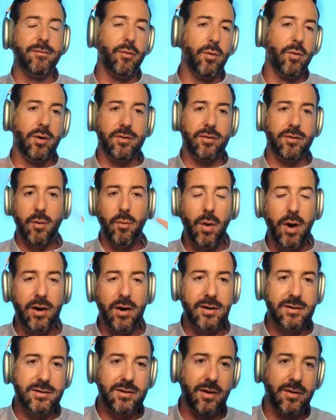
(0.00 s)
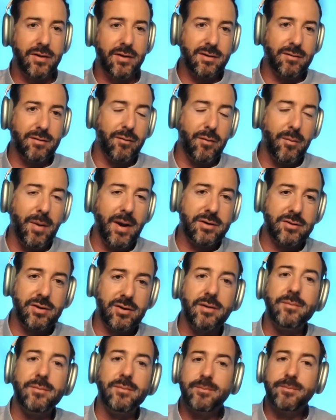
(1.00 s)
back and forth, and where is all this
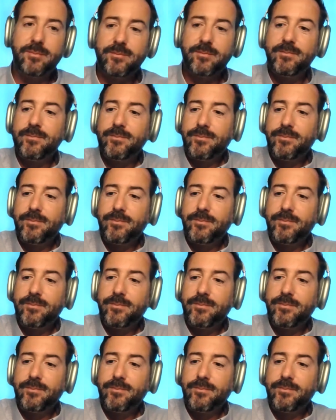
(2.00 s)
information?